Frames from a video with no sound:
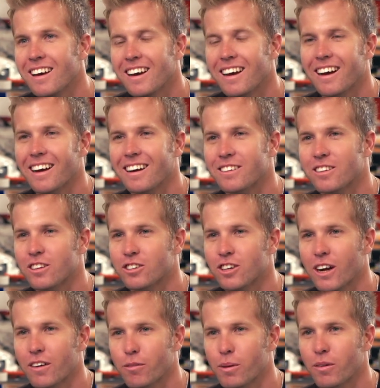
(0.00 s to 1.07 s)
And I got to the
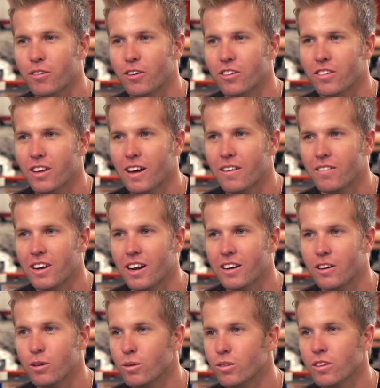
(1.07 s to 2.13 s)
track for my first time and I
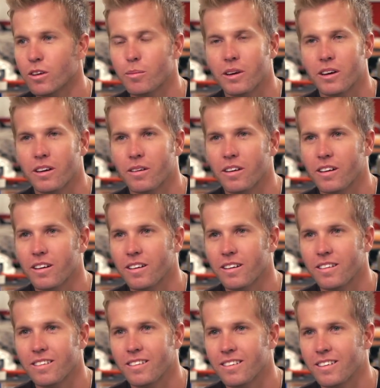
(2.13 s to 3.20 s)
knew it was going to be a,
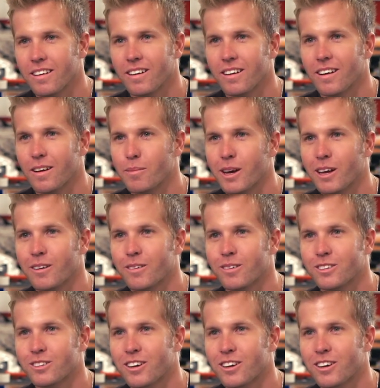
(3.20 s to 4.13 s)
uh, a manual